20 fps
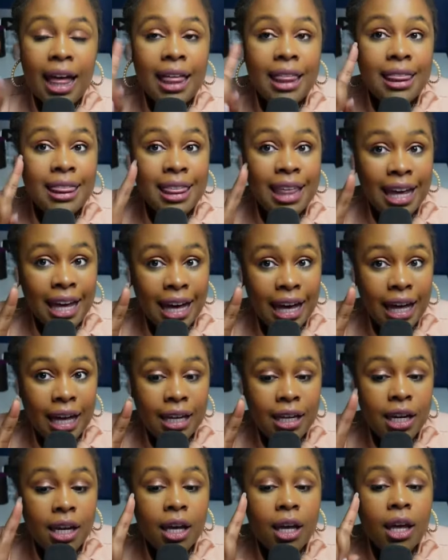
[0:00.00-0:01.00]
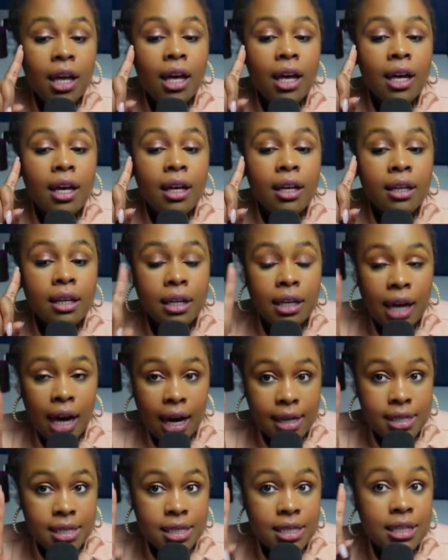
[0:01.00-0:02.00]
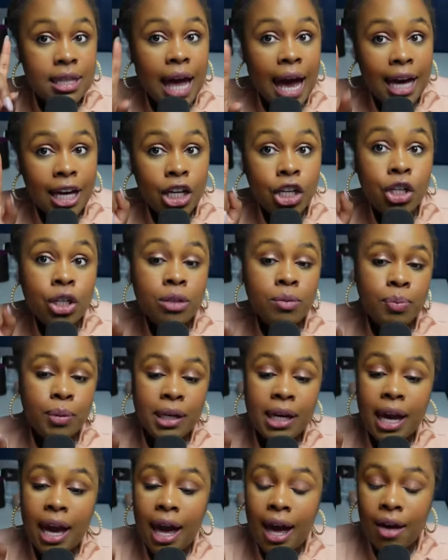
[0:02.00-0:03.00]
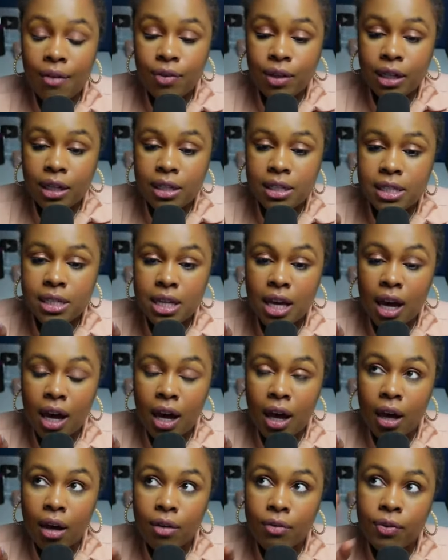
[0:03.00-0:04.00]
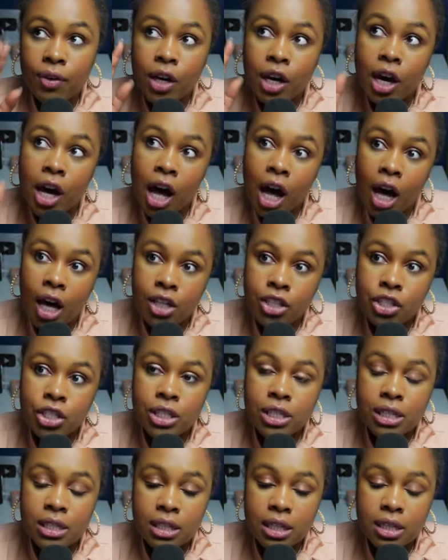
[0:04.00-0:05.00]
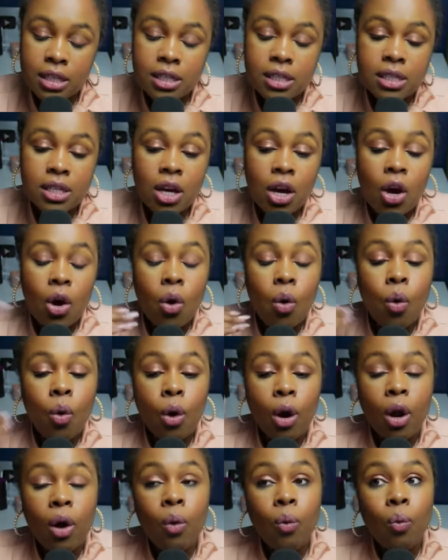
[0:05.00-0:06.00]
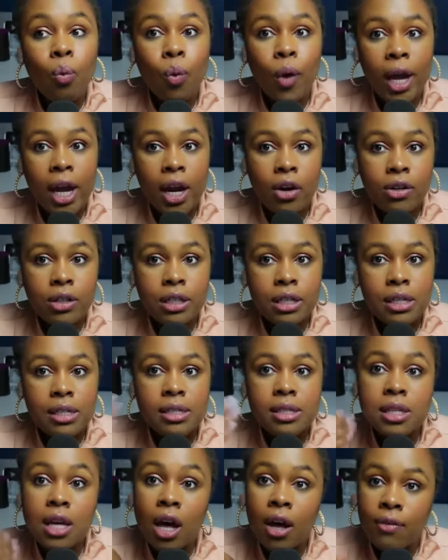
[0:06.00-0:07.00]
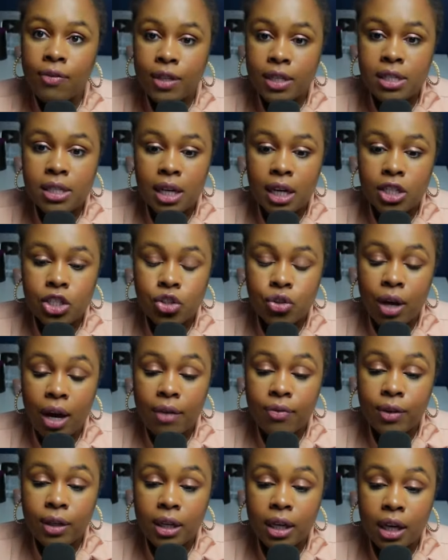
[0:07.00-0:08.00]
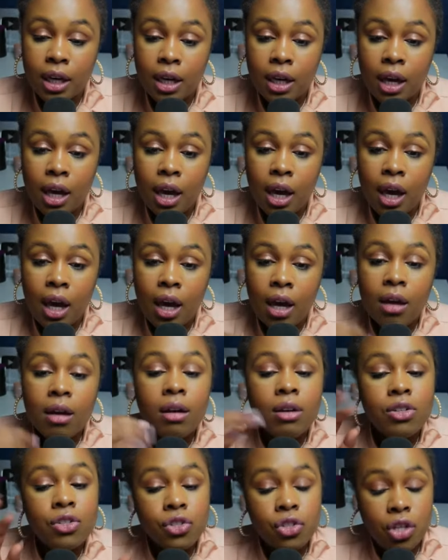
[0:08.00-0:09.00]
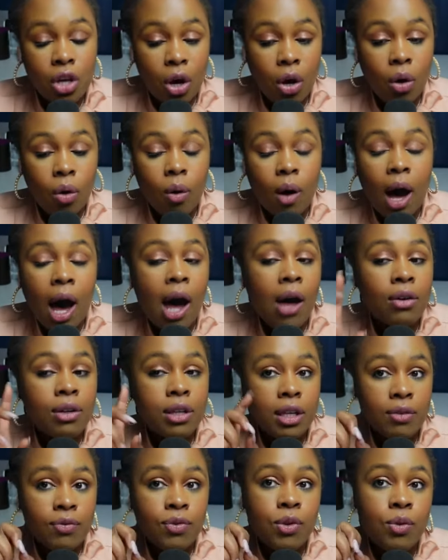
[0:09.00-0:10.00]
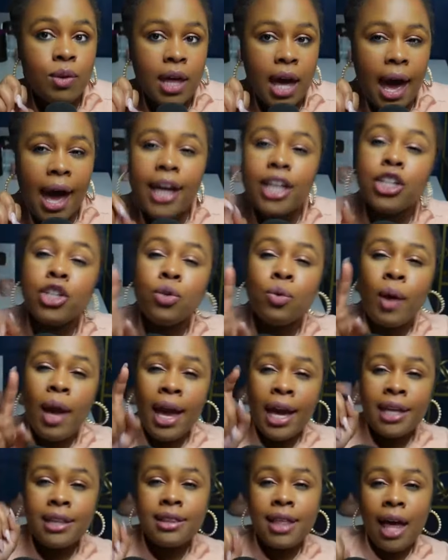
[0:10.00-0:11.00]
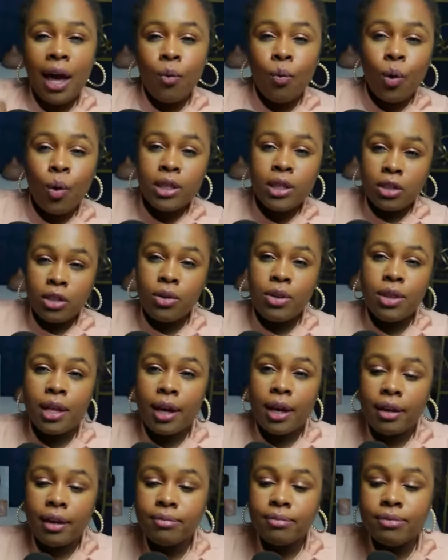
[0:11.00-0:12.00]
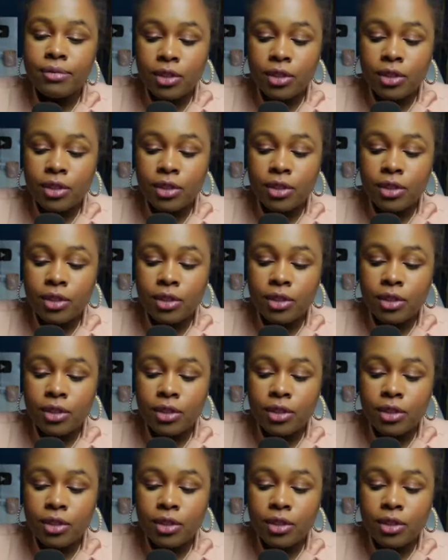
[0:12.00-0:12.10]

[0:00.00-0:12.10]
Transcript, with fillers: Then yes, that could be evidence of consciousness or awareness of the sex trafficking. So I'll give you that. You ate that one little thing.